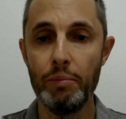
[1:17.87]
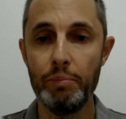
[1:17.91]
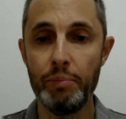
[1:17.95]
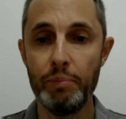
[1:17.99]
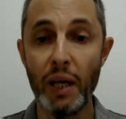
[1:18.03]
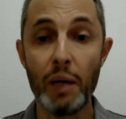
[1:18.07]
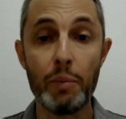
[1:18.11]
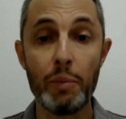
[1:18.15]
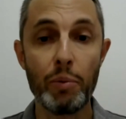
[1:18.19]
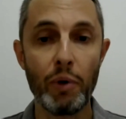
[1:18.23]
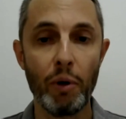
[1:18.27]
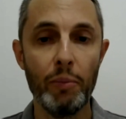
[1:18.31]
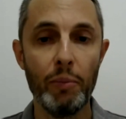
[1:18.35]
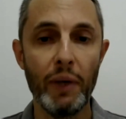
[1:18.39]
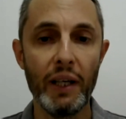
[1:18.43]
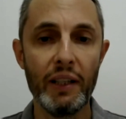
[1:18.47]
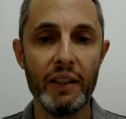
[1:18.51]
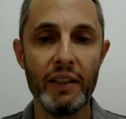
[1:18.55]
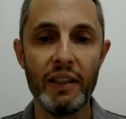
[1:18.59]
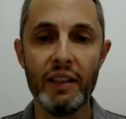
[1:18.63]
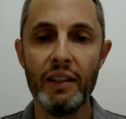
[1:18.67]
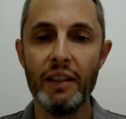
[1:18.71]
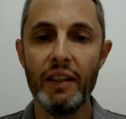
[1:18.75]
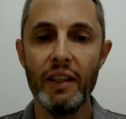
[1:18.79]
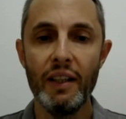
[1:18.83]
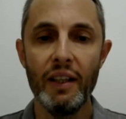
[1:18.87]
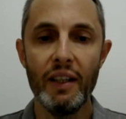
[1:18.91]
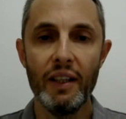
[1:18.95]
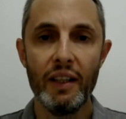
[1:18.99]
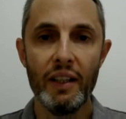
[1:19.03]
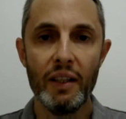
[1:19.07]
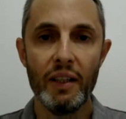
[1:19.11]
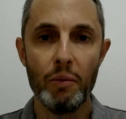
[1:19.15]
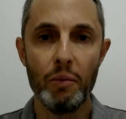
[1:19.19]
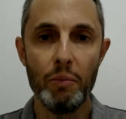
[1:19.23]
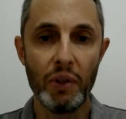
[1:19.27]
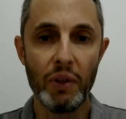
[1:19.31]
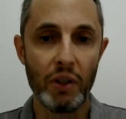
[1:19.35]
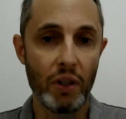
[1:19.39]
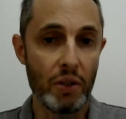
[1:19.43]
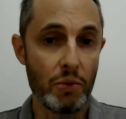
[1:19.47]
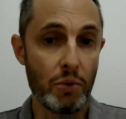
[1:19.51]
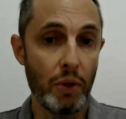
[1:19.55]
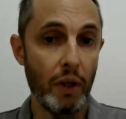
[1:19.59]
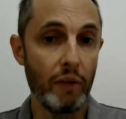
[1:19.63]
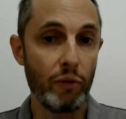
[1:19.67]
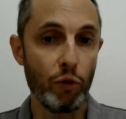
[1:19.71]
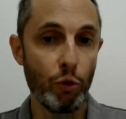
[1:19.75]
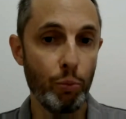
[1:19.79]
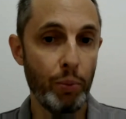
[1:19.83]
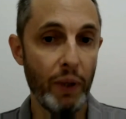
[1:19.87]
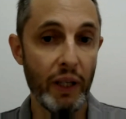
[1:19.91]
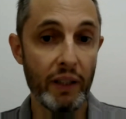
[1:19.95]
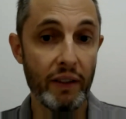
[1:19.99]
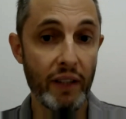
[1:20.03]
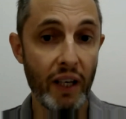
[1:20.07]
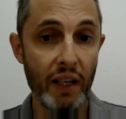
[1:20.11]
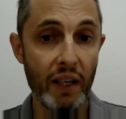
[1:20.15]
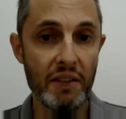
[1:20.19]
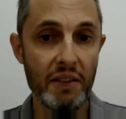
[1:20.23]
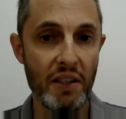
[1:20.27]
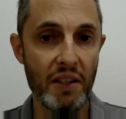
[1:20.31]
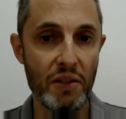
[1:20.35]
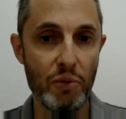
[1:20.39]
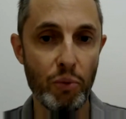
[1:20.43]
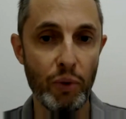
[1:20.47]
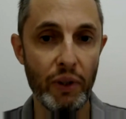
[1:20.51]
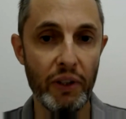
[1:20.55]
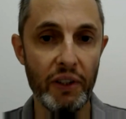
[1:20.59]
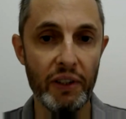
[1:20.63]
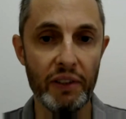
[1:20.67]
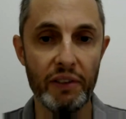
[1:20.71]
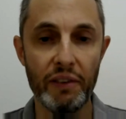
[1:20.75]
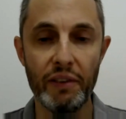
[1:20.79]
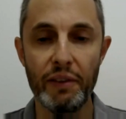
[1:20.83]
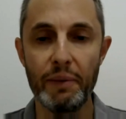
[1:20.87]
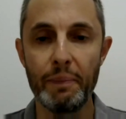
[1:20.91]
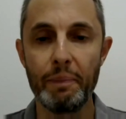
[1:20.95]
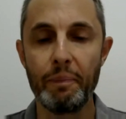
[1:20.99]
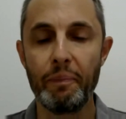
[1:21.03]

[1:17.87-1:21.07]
paper money because we have to pay taxes with it.